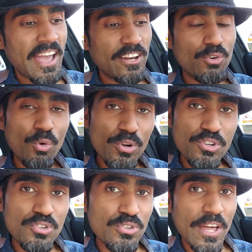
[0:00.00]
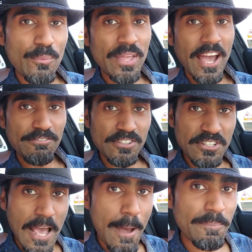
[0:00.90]
And in order to do that, we have to
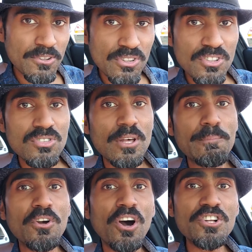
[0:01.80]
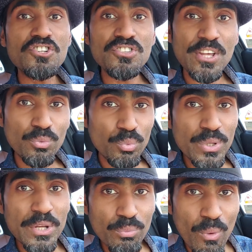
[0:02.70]
tap into the subconscious and
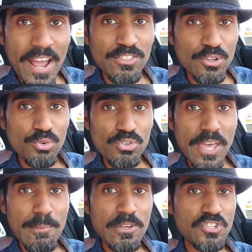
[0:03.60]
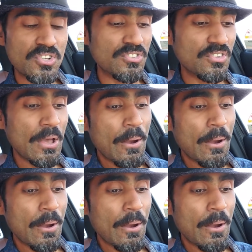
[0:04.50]
rewrite those images.